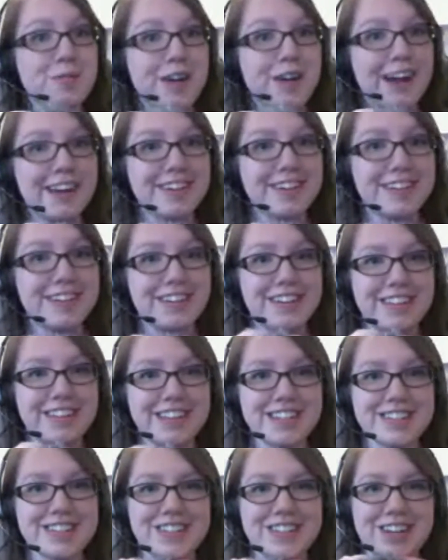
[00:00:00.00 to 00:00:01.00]
pattern on
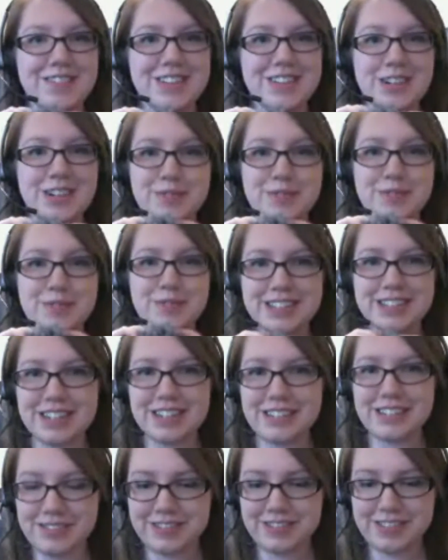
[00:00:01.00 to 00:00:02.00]
this one. I made it
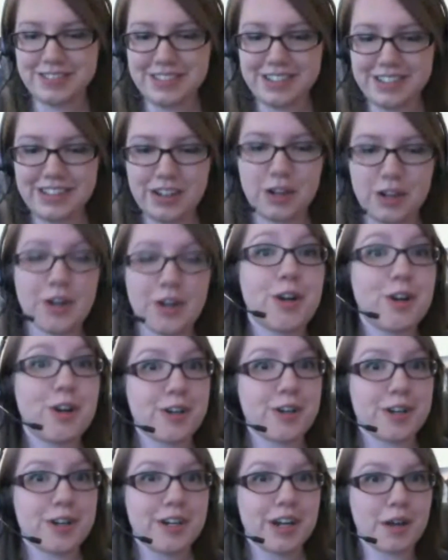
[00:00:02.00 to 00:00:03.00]
myself. Or
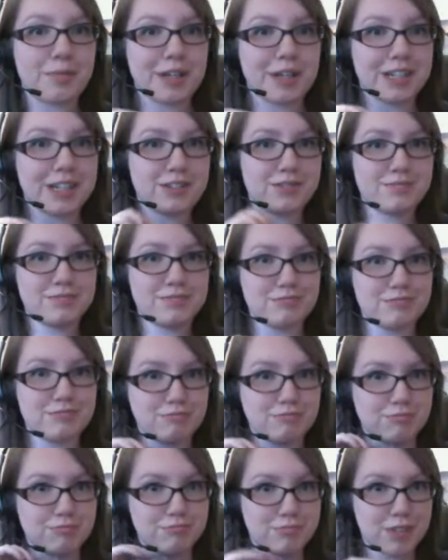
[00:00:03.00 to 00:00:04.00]
her. I mean,
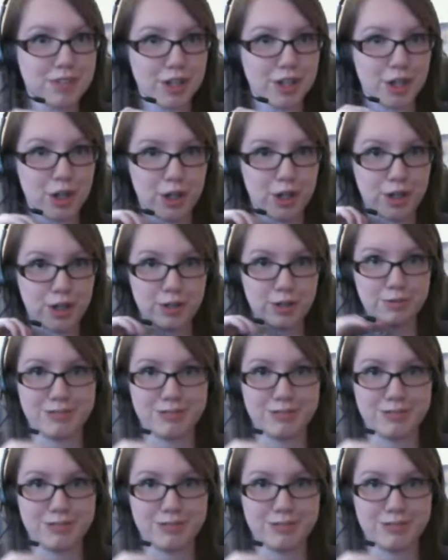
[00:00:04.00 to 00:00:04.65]
her.